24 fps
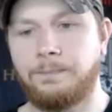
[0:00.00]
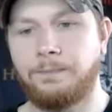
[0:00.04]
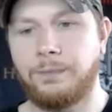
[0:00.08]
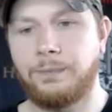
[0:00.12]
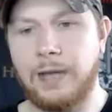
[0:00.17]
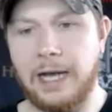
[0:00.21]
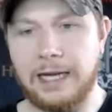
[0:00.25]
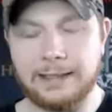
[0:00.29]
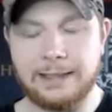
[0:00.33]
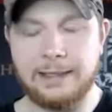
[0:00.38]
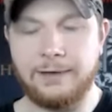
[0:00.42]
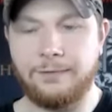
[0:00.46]

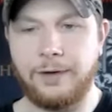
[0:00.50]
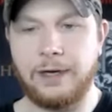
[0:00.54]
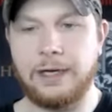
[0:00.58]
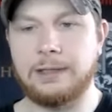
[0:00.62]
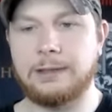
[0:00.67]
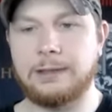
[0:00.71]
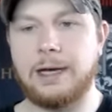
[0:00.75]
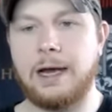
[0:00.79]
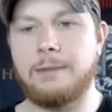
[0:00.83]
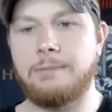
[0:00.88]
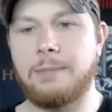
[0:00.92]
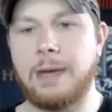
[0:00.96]
that's
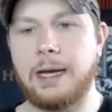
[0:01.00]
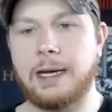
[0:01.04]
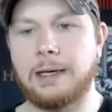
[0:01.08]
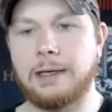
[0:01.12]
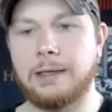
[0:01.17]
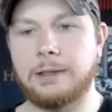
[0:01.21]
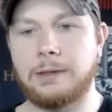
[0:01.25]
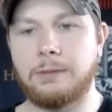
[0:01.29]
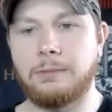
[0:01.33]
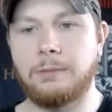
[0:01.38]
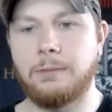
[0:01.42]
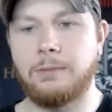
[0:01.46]
infinite time
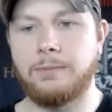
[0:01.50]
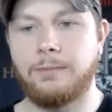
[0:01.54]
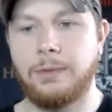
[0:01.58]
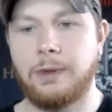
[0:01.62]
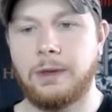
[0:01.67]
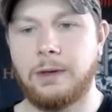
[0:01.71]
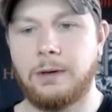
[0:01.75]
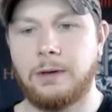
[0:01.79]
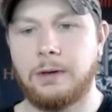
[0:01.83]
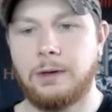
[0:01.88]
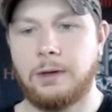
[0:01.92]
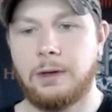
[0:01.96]
mechanism.
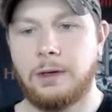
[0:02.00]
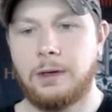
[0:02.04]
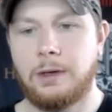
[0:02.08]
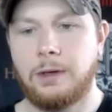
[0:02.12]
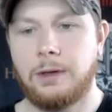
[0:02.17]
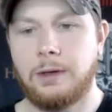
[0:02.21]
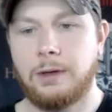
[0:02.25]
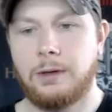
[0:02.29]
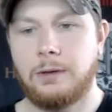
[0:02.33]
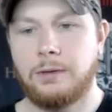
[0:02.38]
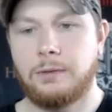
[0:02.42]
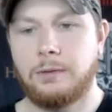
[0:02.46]

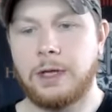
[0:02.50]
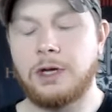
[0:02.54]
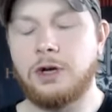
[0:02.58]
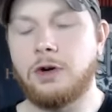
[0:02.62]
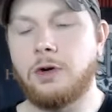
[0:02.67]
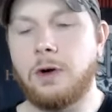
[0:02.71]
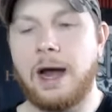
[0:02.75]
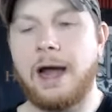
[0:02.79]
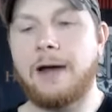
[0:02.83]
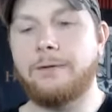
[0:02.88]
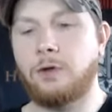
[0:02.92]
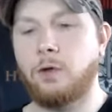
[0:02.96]
Then you
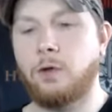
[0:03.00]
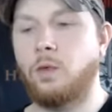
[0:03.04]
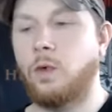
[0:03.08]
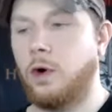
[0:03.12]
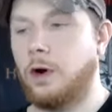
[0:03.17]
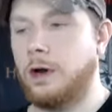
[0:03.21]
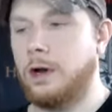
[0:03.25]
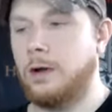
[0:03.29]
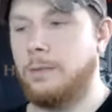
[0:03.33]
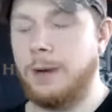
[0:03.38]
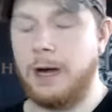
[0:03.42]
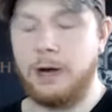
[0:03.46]
don't have to
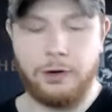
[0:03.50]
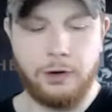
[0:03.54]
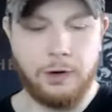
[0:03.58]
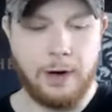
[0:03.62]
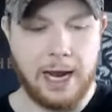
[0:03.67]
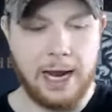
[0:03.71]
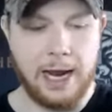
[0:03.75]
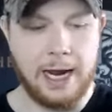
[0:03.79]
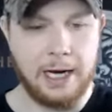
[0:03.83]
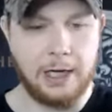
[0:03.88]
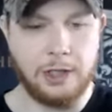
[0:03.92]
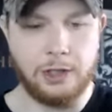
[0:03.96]
worry about your
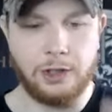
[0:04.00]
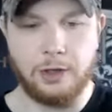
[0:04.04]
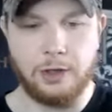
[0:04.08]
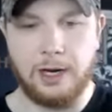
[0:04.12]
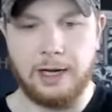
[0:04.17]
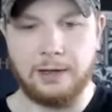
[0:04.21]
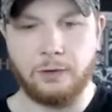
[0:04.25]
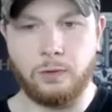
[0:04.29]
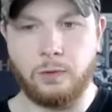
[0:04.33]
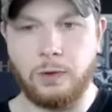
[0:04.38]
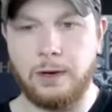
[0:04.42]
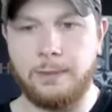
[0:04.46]
age. You don't
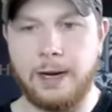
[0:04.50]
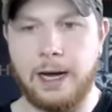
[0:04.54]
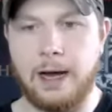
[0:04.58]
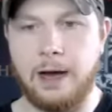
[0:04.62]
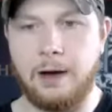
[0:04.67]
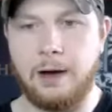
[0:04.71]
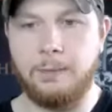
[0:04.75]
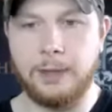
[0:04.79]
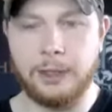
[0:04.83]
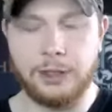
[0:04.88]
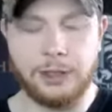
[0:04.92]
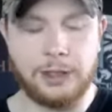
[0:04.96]
have to worry about
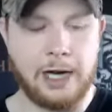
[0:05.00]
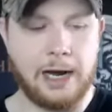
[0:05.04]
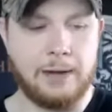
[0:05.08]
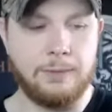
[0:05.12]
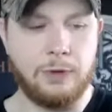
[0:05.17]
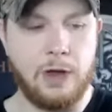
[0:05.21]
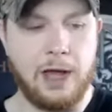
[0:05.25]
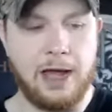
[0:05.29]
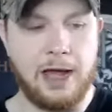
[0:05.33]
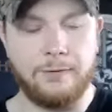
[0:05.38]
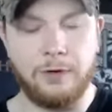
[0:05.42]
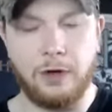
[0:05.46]
how much time
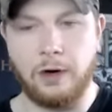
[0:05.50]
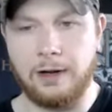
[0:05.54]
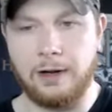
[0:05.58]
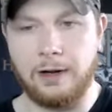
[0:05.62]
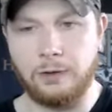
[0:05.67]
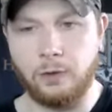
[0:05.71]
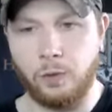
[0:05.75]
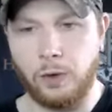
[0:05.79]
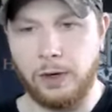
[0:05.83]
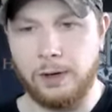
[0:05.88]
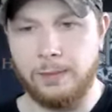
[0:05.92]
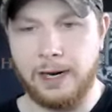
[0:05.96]
you have. You don't have
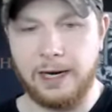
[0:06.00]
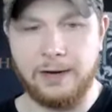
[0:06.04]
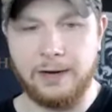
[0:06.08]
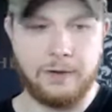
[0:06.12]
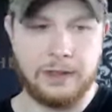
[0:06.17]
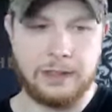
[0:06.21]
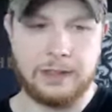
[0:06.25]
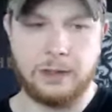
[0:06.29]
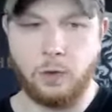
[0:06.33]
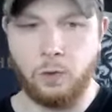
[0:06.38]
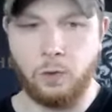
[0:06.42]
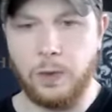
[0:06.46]
to worry about if
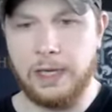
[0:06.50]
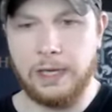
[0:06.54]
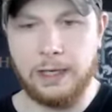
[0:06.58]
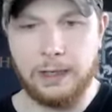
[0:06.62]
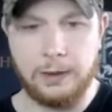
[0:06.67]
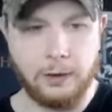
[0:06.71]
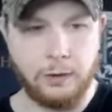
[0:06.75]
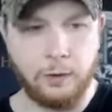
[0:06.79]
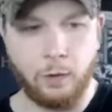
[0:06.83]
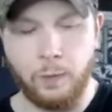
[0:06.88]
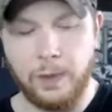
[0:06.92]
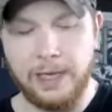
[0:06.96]
it's the
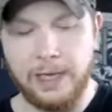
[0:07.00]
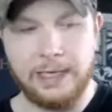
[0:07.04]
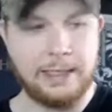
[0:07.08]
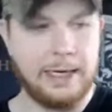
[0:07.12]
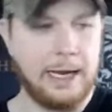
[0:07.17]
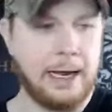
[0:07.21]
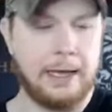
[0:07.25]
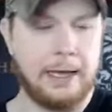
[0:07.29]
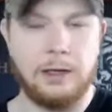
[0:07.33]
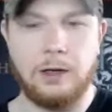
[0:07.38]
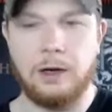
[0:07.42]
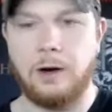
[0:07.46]
weekend or the
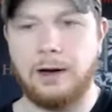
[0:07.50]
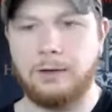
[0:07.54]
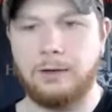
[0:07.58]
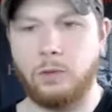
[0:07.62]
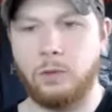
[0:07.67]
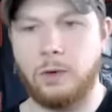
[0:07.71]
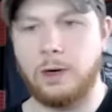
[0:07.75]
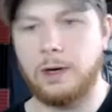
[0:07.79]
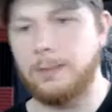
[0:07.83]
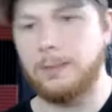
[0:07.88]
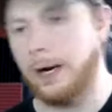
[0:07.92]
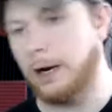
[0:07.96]
weekday. You don't have to
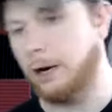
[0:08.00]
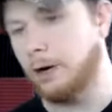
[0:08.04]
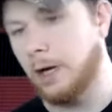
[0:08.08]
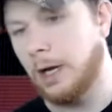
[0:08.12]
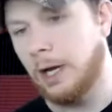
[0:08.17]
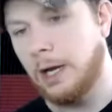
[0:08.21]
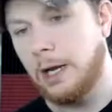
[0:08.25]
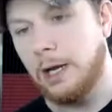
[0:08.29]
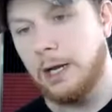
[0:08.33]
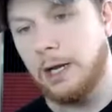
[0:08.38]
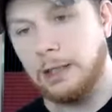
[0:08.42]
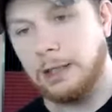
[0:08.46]
worry about
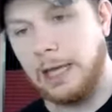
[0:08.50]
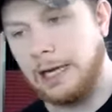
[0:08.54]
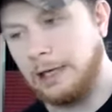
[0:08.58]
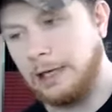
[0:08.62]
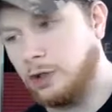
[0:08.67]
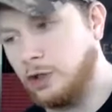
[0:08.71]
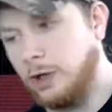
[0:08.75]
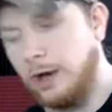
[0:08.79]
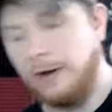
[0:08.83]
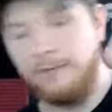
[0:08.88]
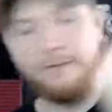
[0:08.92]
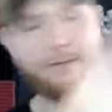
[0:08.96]

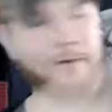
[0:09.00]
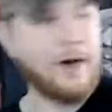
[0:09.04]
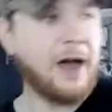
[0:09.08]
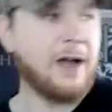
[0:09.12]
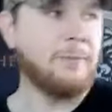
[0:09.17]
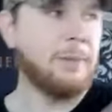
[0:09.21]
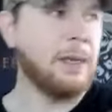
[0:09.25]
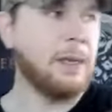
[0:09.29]
like, do you have five